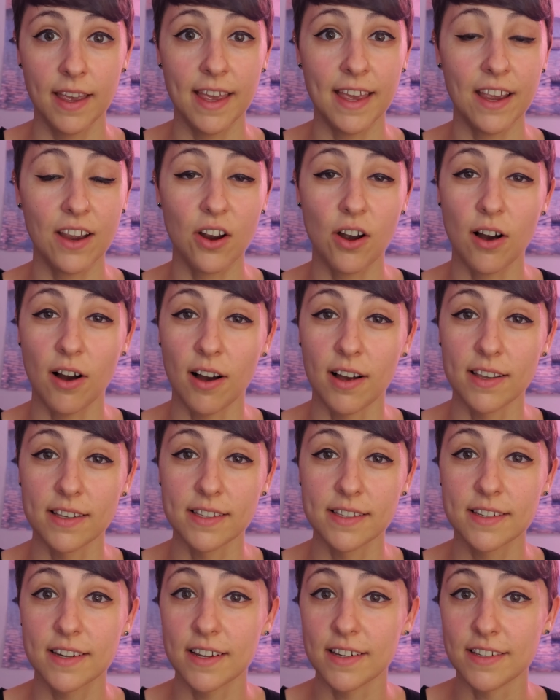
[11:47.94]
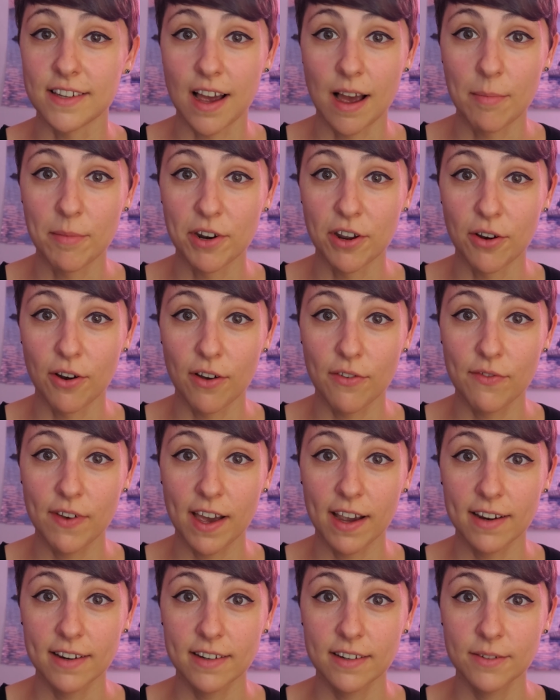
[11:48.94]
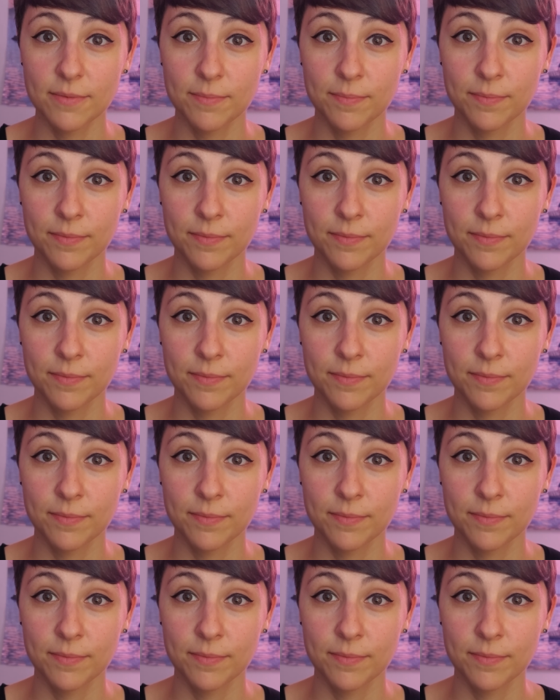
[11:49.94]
it caused a domino effect,